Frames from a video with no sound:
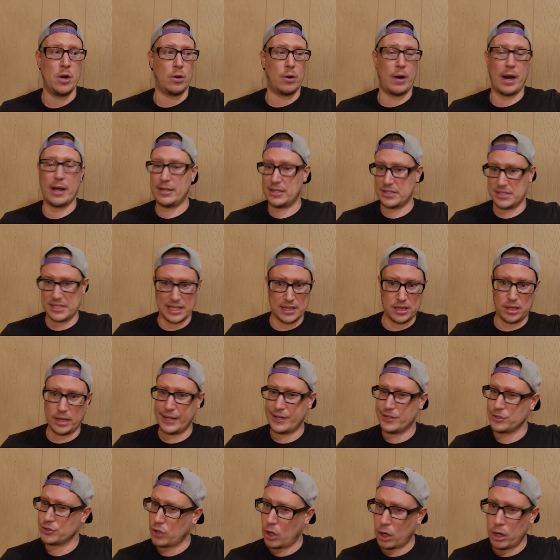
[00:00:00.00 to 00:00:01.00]
right? Let's say the
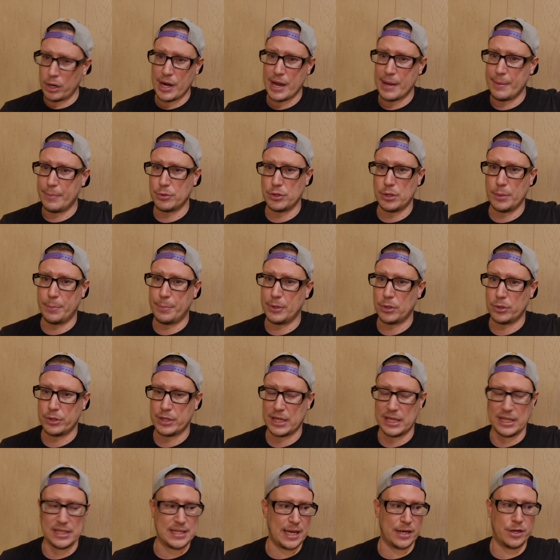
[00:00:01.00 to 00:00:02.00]
Lakers are able to build a
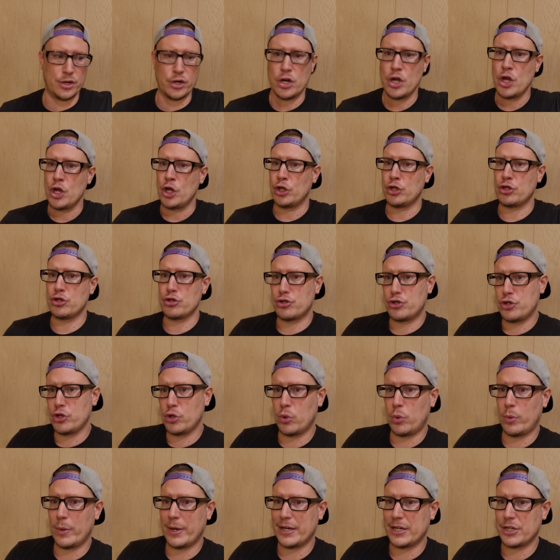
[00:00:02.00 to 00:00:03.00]
contender. You
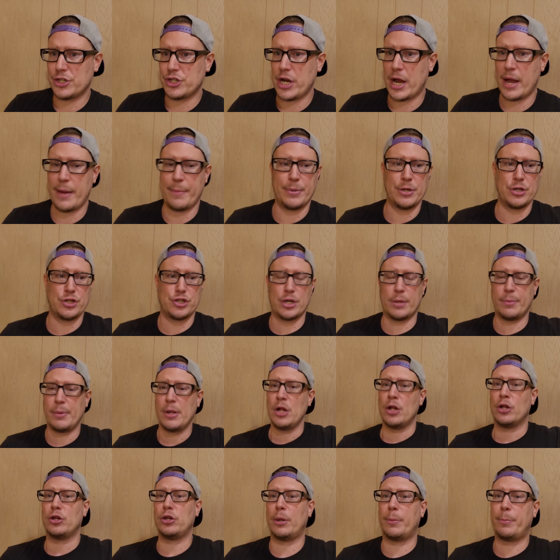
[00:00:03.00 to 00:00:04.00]
do win a championship.
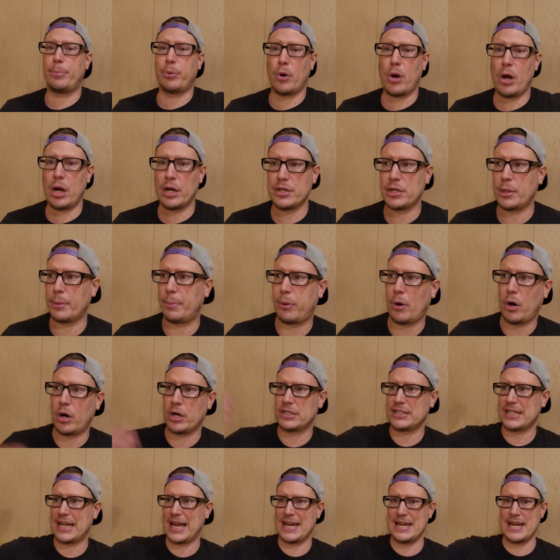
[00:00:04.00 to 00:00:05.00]
LeBron
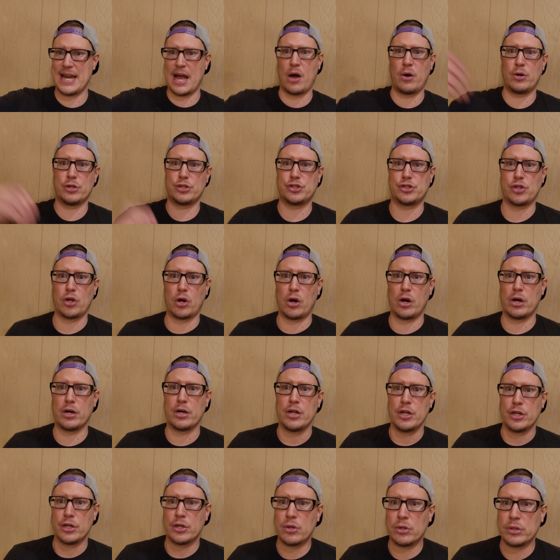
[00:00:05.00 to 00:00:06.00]
departs, and now a
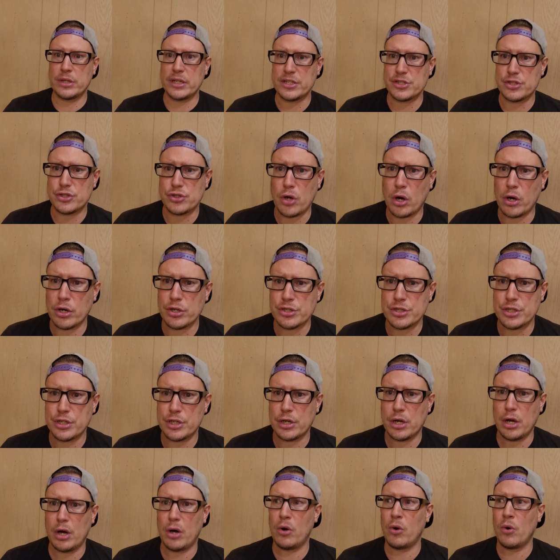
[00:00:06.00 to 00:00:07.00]
star, you don't think a star is going
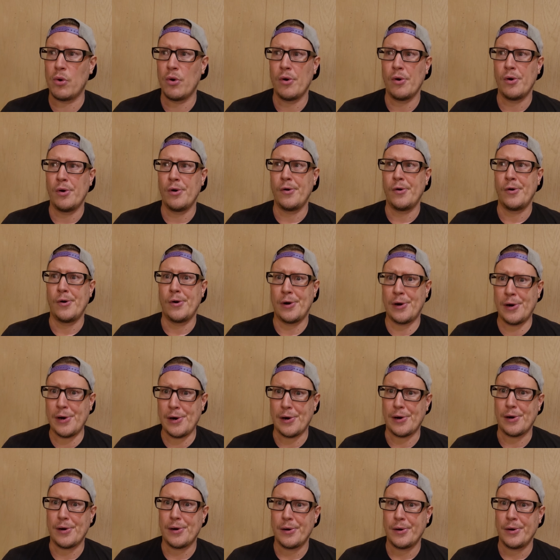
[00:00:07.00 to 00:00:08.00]
to go,
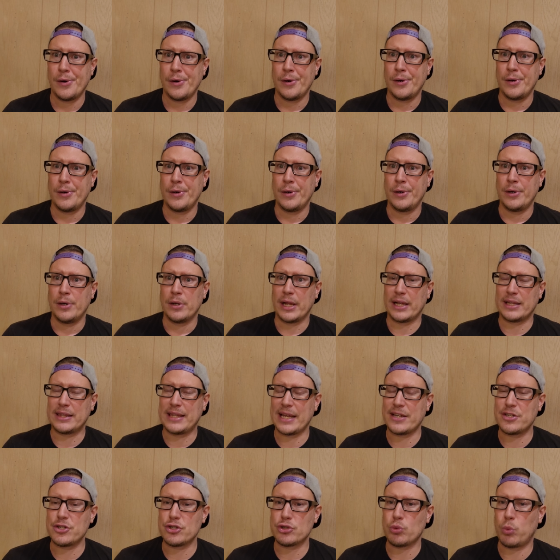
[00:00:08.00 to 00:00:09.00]
like
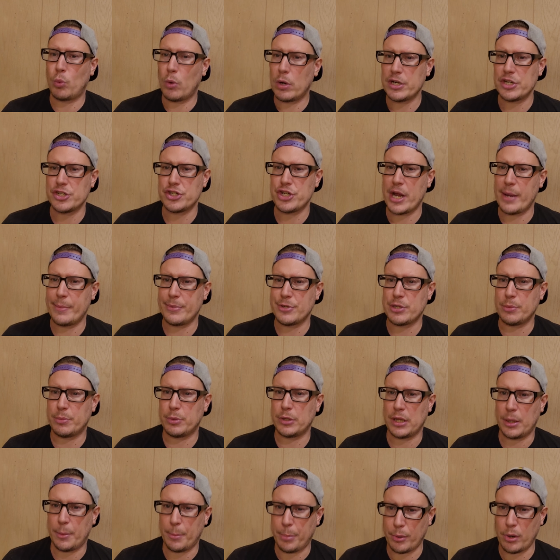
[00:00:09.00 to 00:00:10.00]
they just won a championship
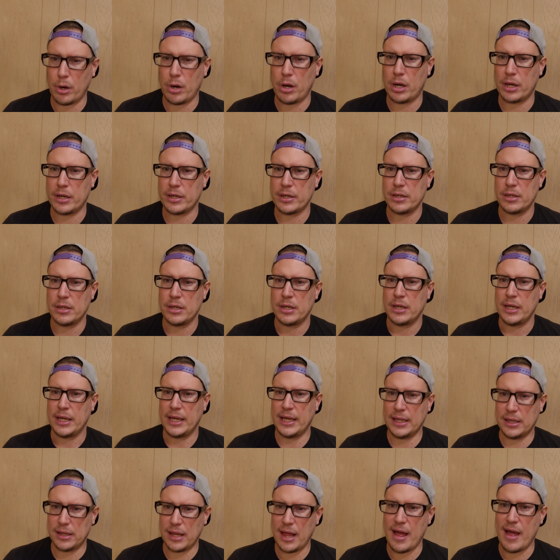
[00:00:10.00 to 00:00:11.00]
with LeBron.
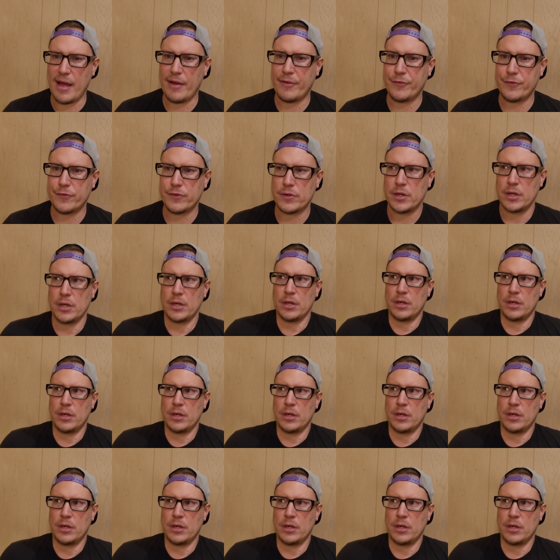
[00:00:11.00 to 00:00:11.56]
He left.